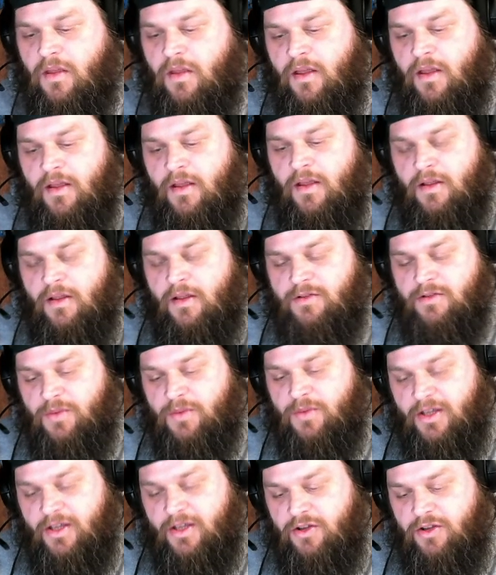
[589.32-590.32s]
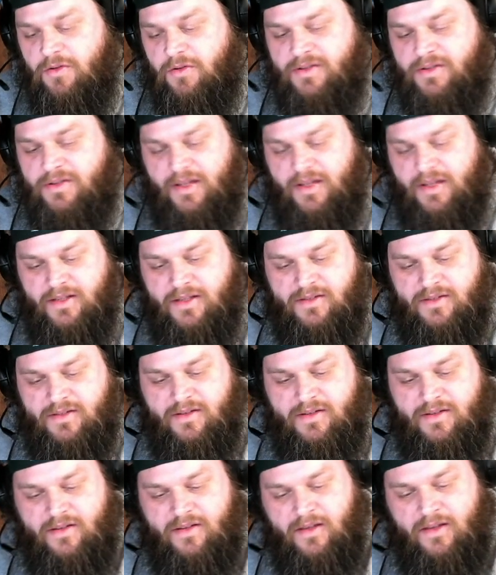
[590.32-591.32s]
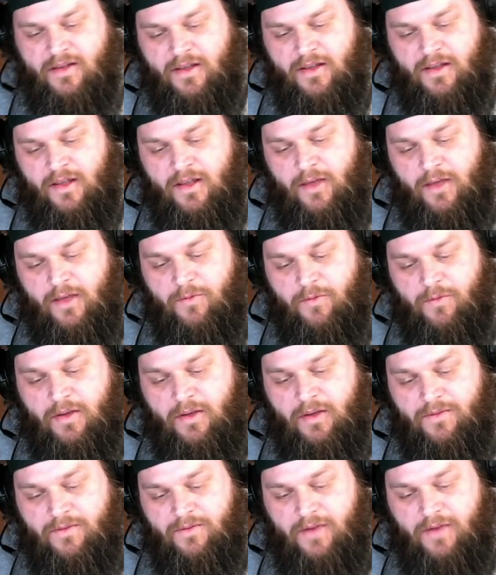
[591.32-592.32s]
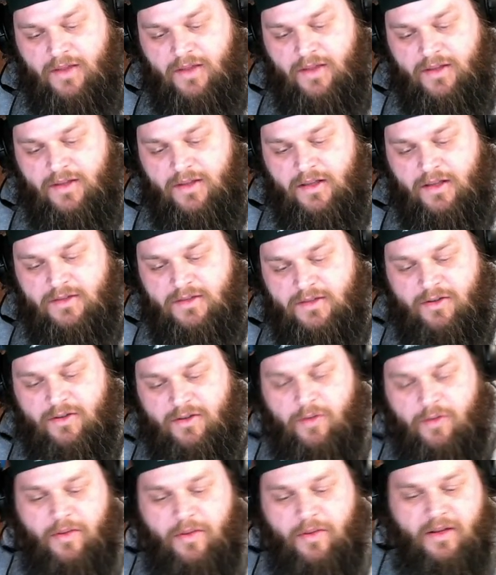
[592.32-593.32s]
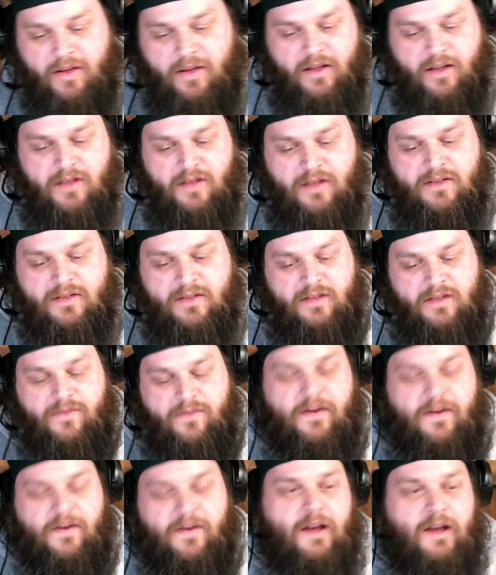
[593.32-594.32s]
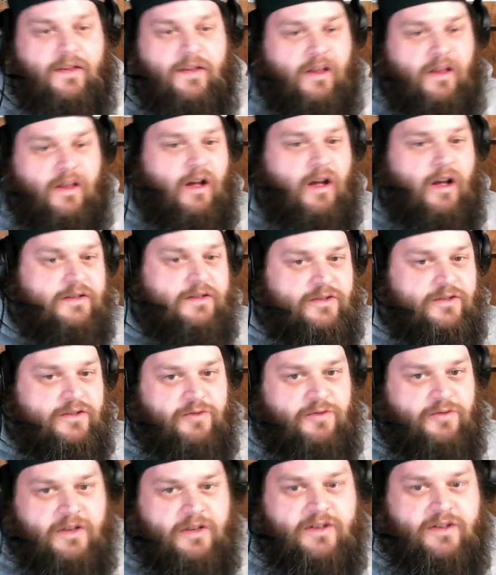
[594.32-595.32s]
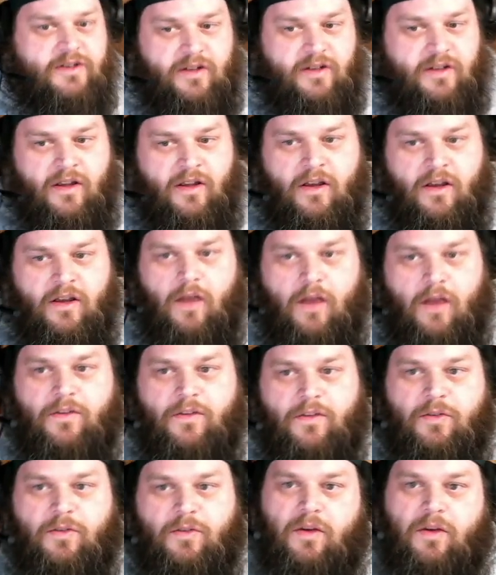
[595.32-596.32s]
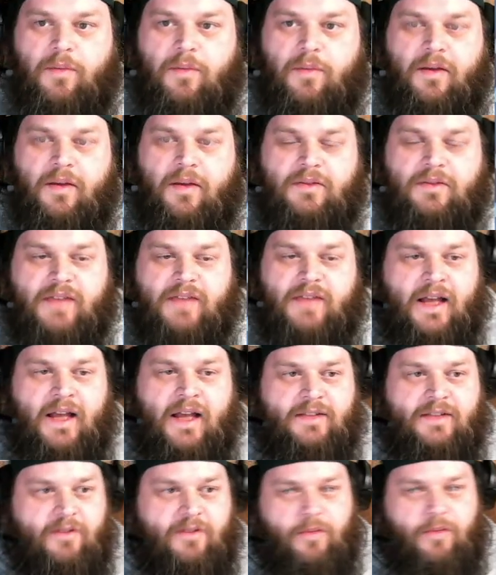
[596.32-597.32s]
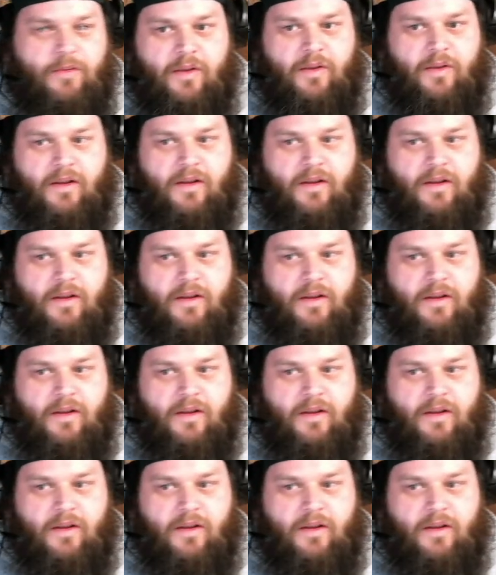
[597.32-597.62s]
So we can use this if we can find the solubility constant to find the concentration of the two compounds at solubility.